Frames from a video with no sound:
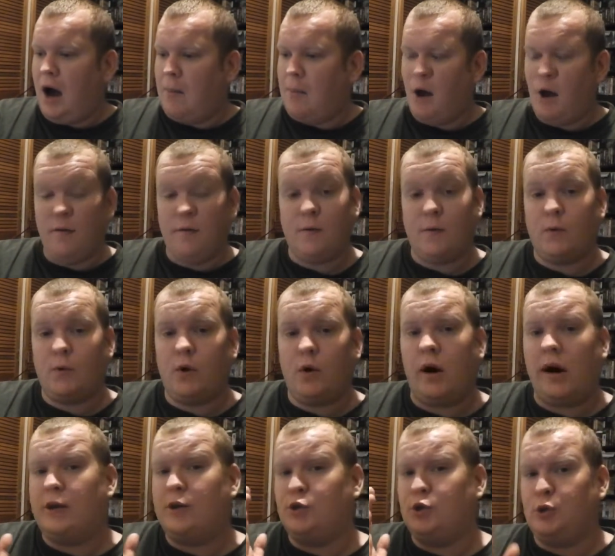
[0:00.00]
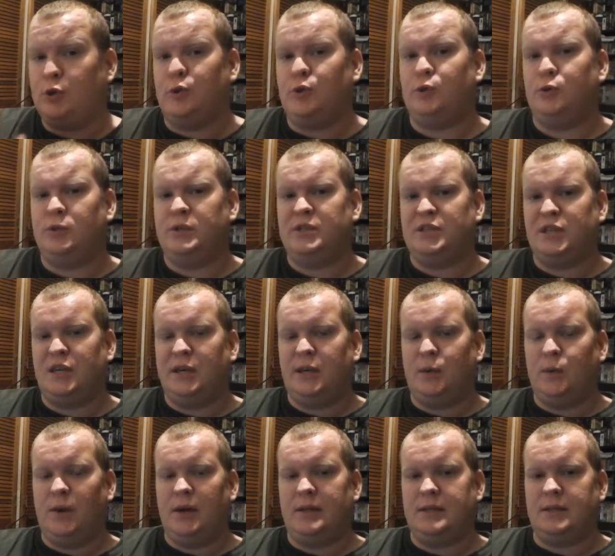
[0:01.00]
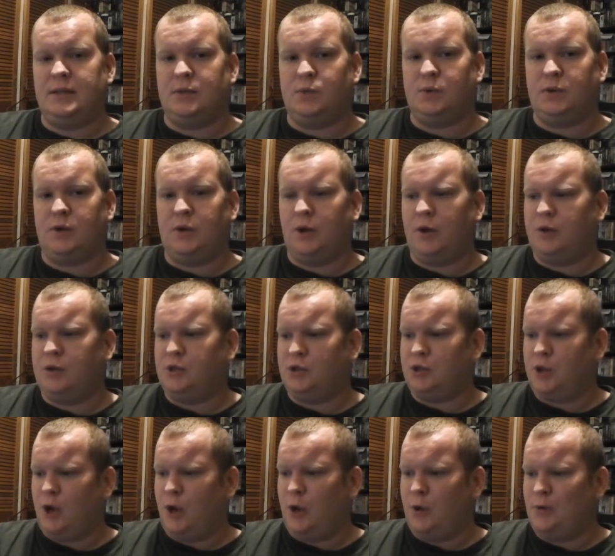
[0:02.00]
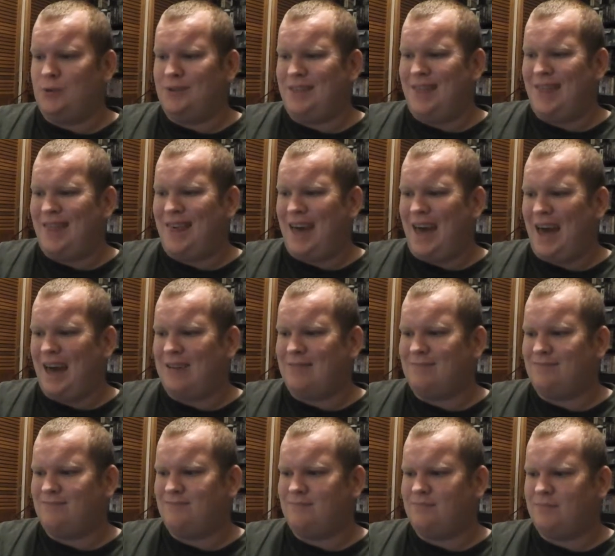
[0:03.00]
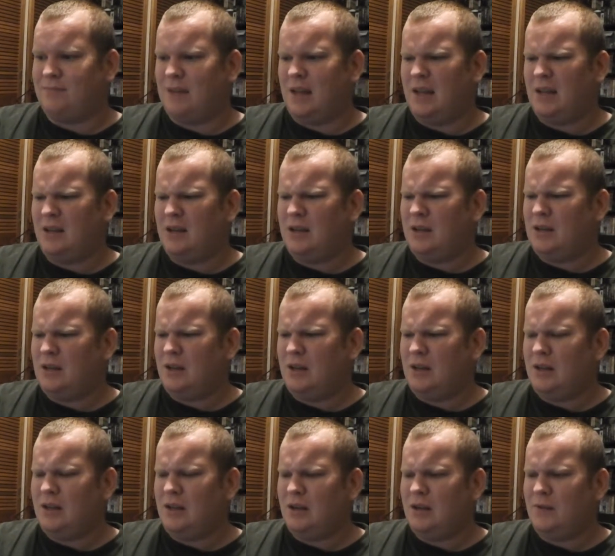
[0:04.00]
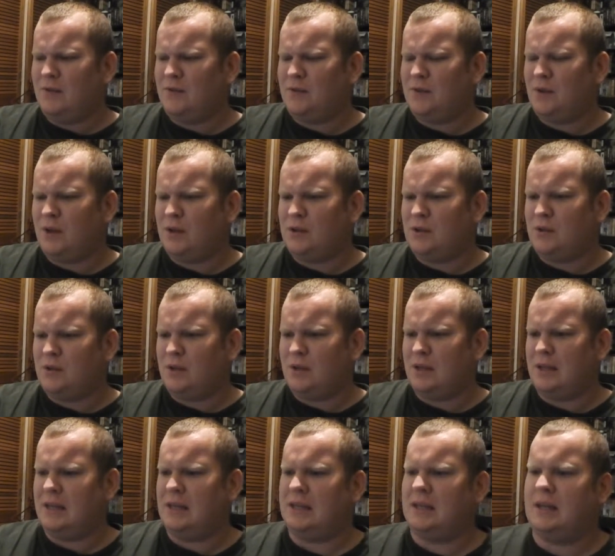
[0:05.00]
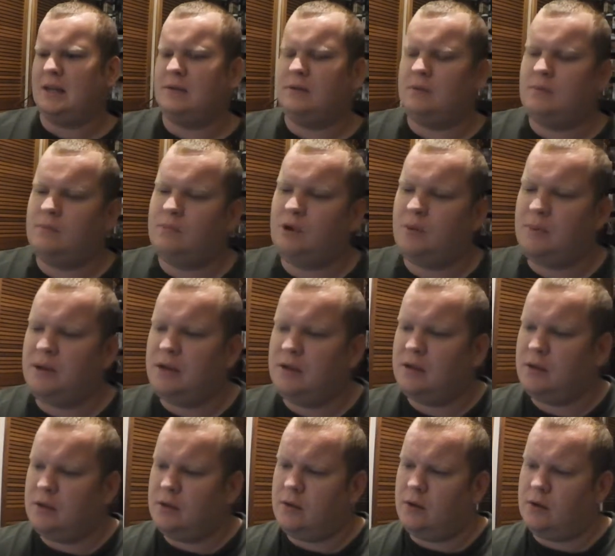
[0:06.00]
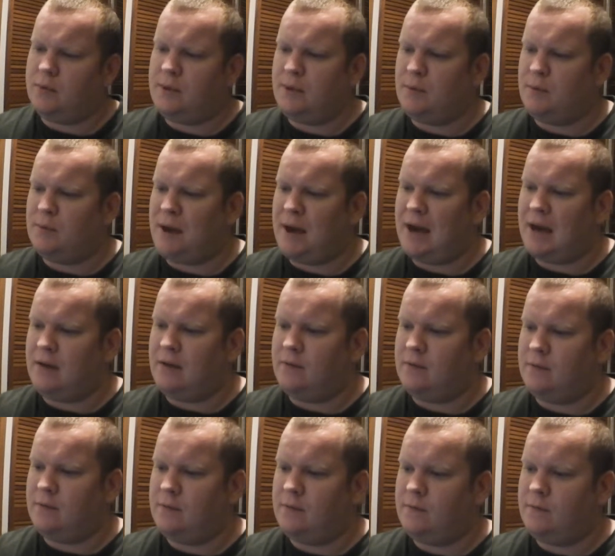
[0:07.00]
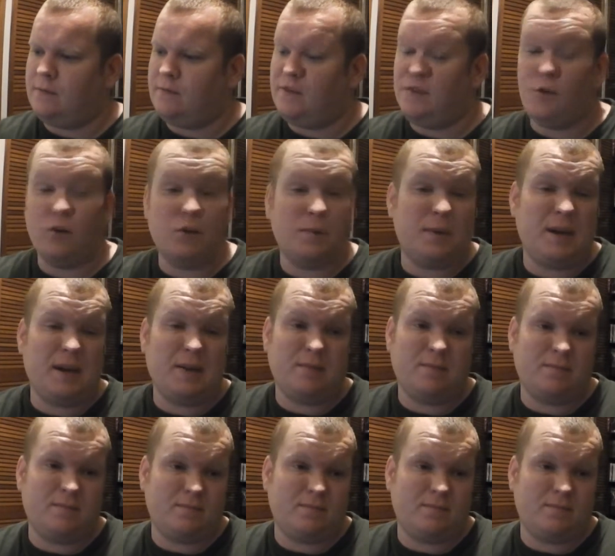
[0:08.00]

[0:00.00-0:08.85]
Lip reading: Overall, I do enjoy Seaquest. It's one of those shows that a lot of shows that probably a lot of people may forget about.